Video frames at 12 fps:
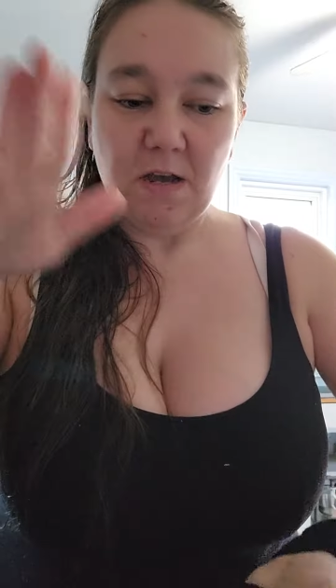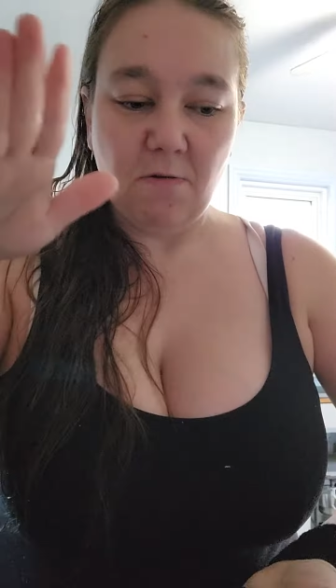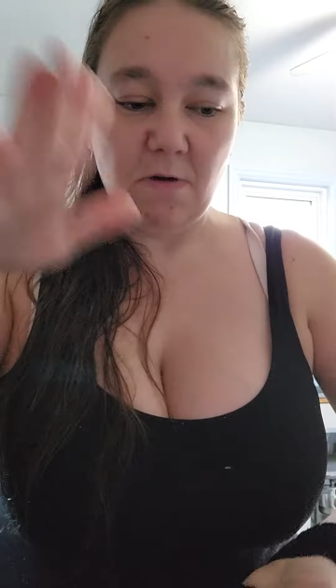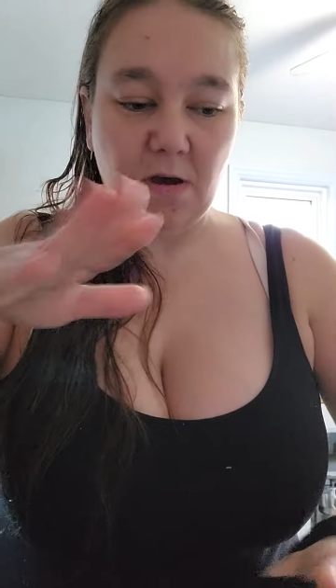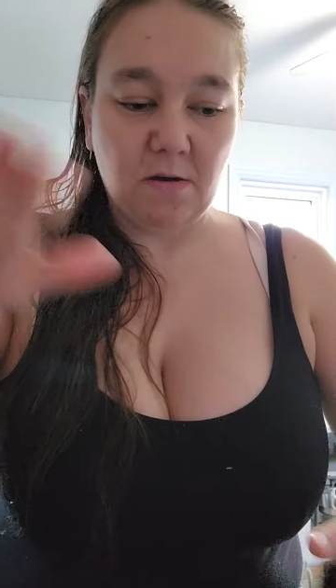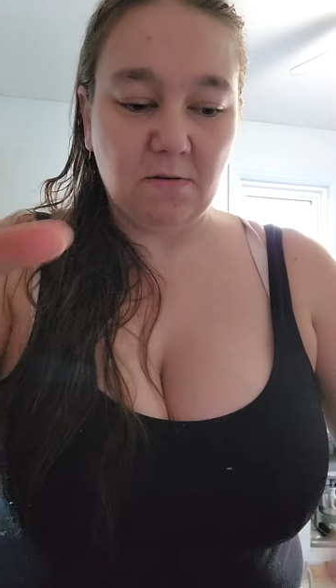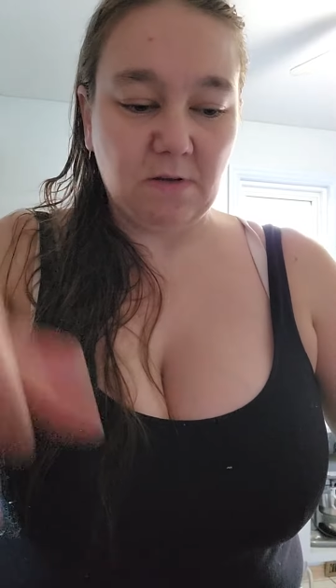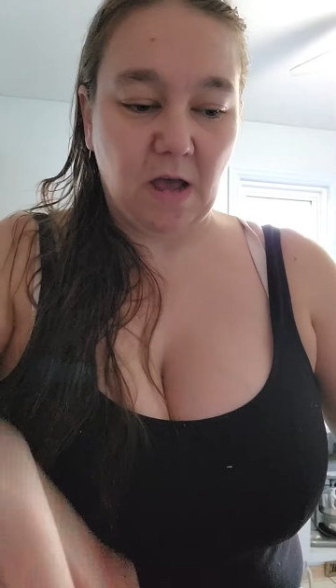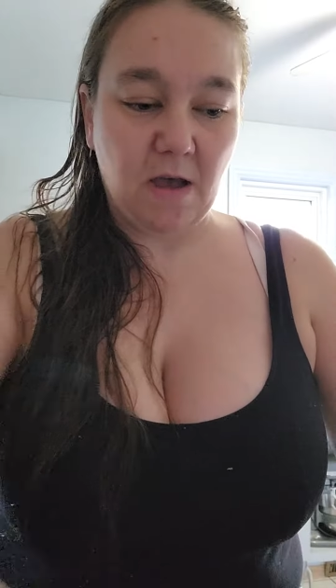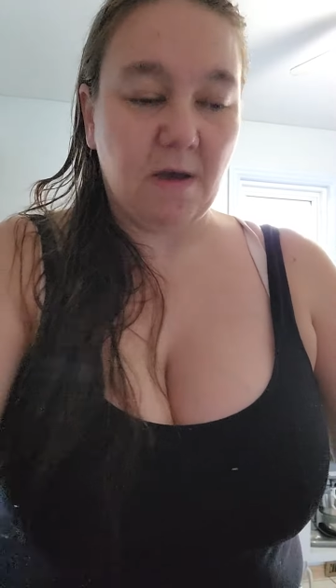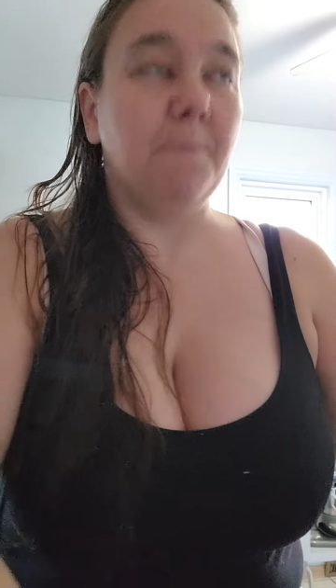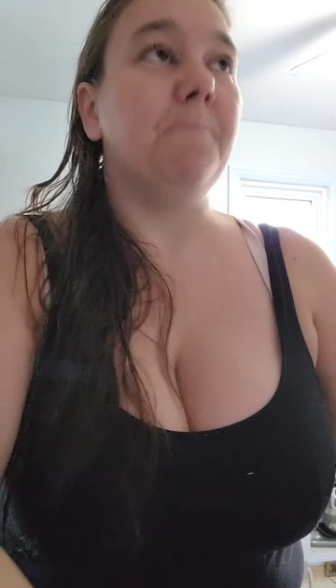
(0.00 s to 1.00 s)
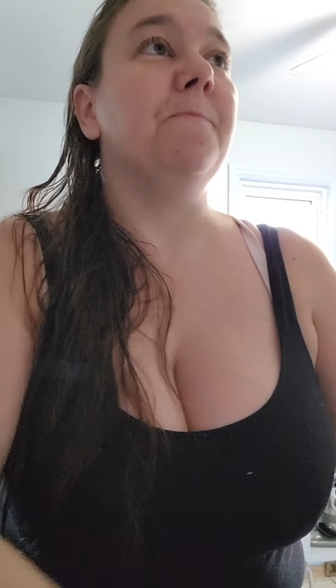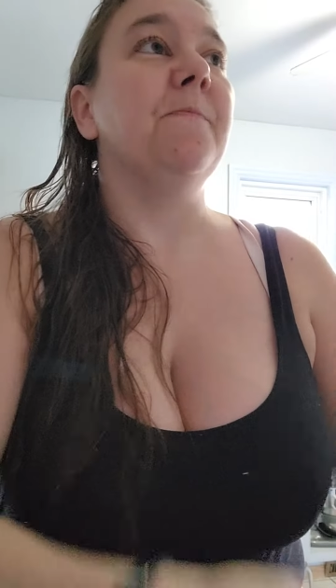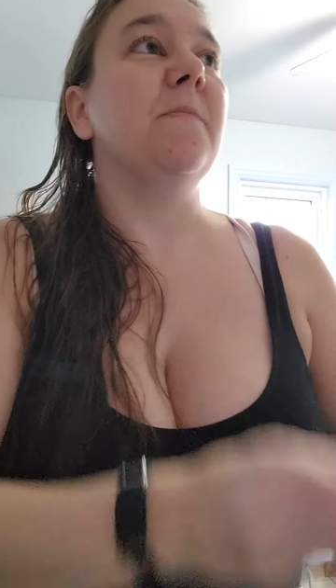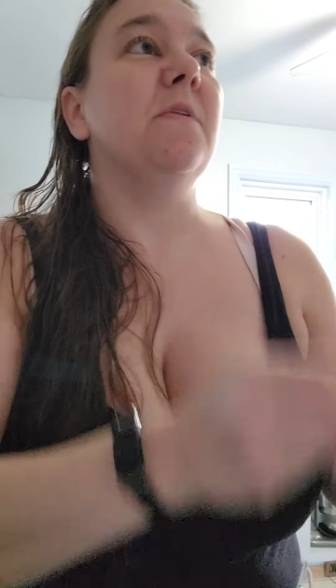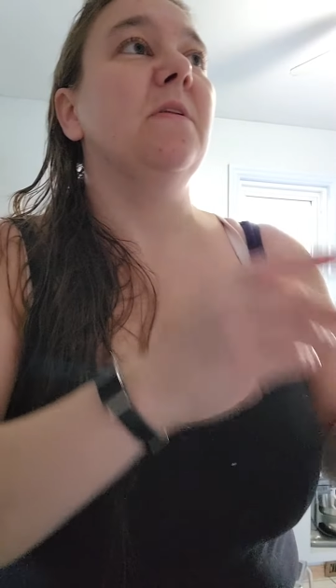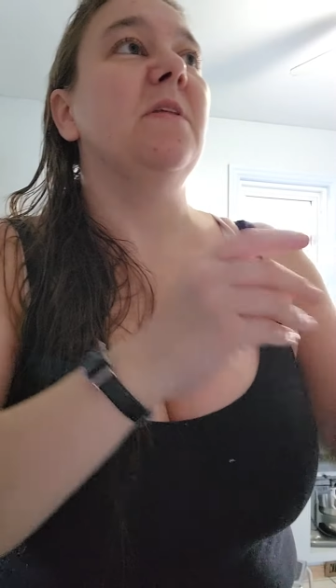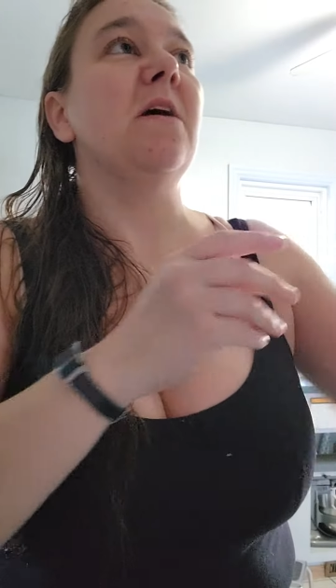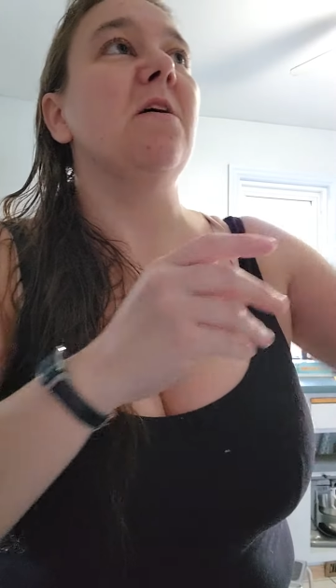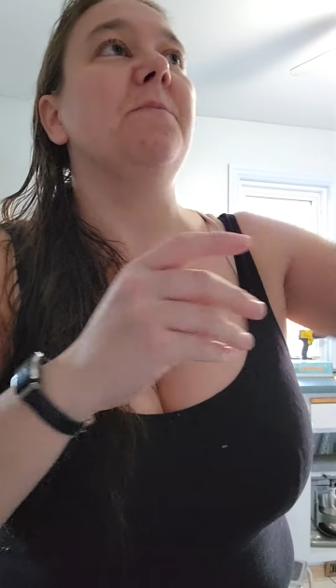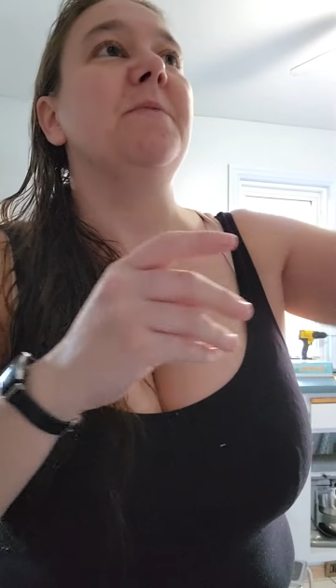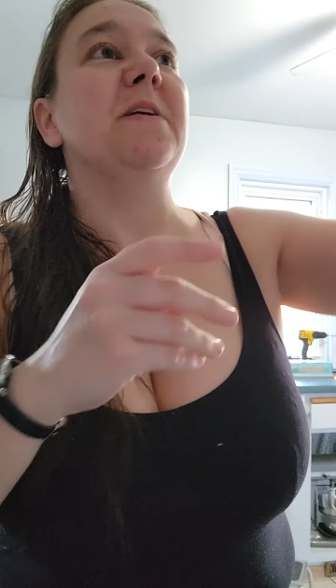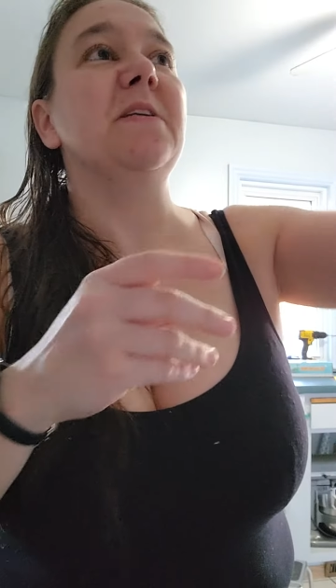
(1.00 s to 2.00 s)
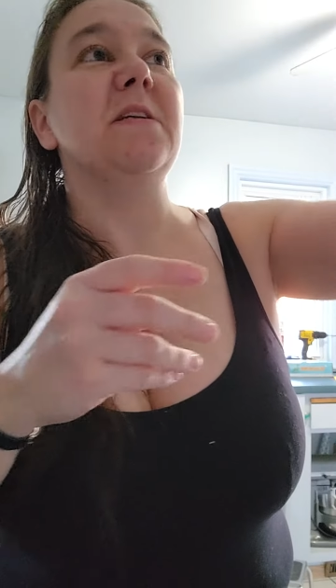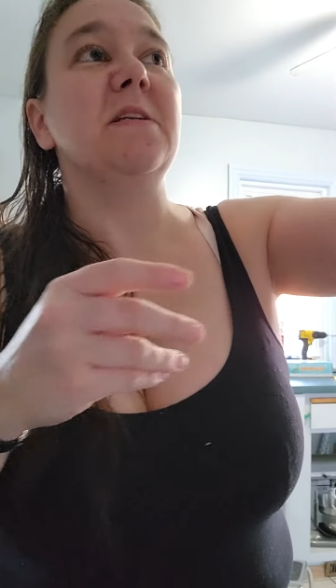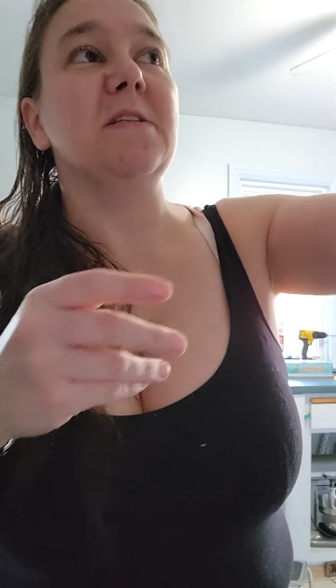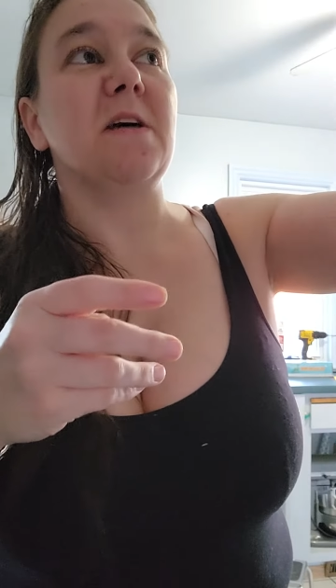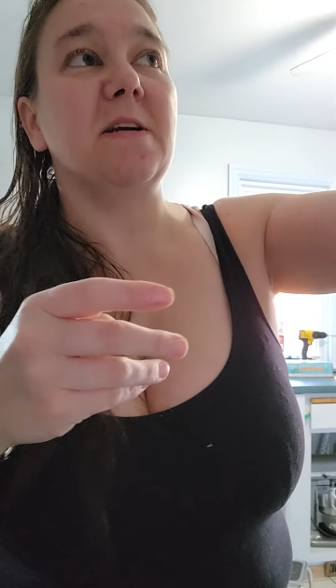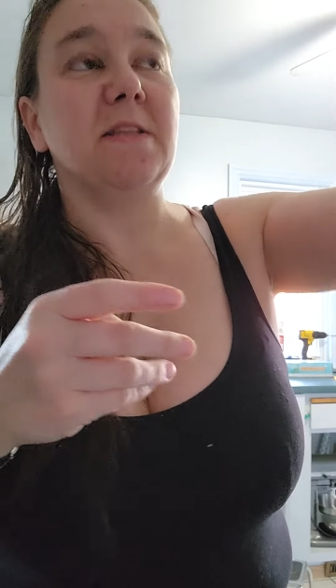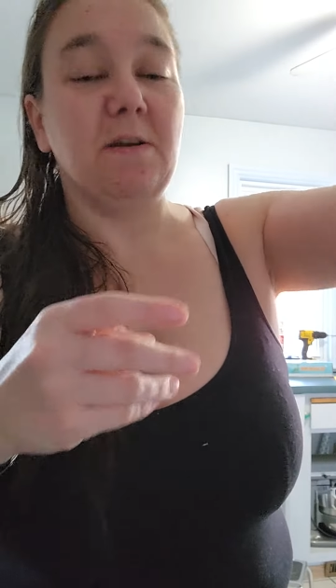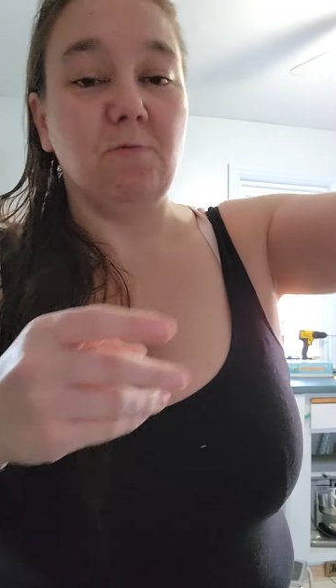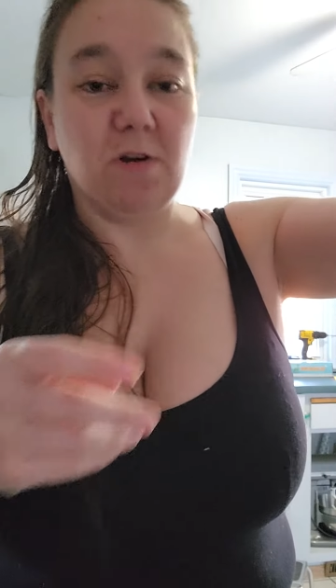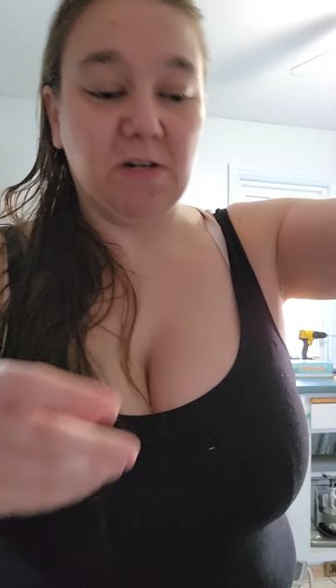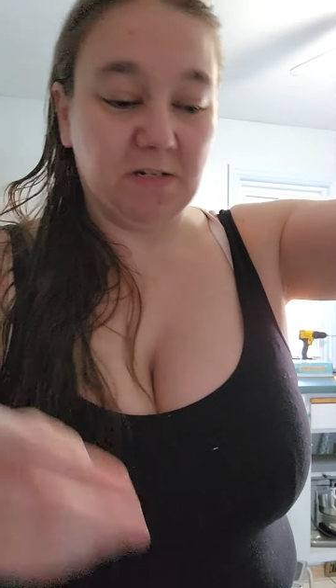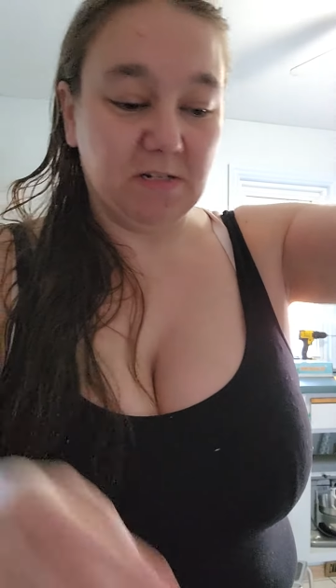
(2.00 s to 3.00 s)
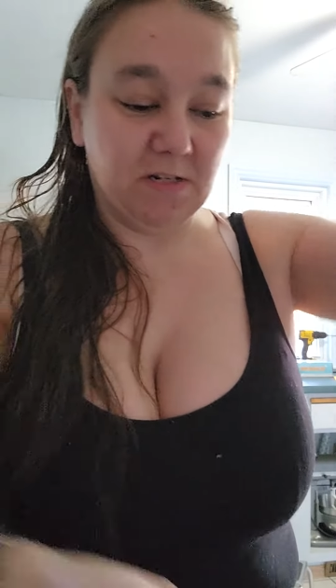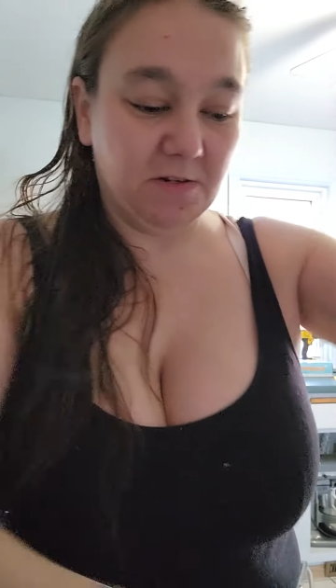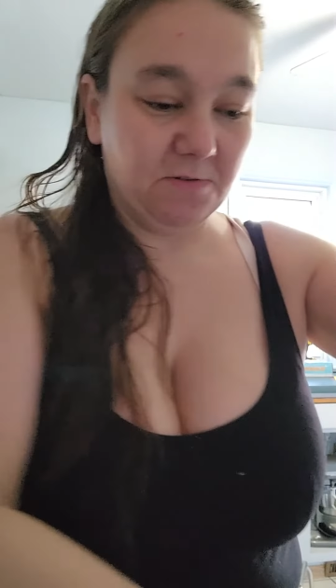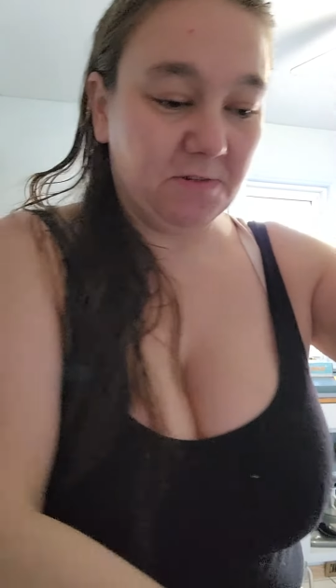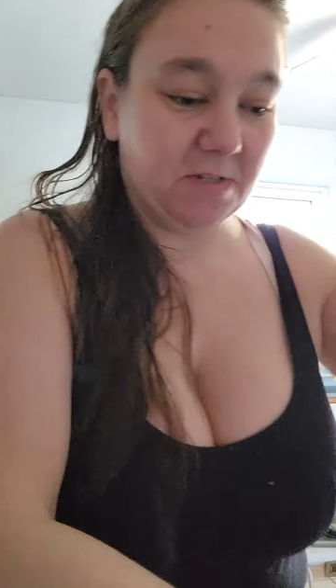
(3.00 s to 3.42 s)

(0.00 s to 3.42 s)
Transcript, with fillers: Well, um, they all picked a design they wanted to do,